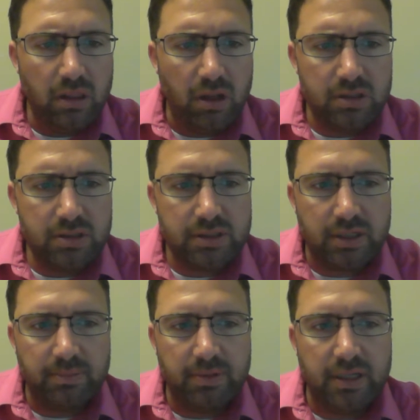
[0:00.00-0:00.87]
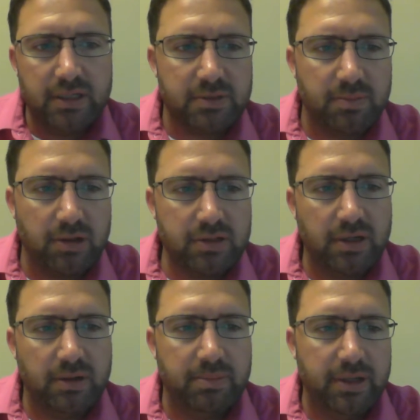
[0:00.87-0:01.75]
largest company to
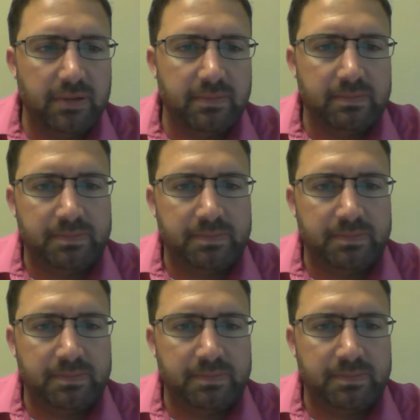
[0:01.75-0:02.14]
smallest company.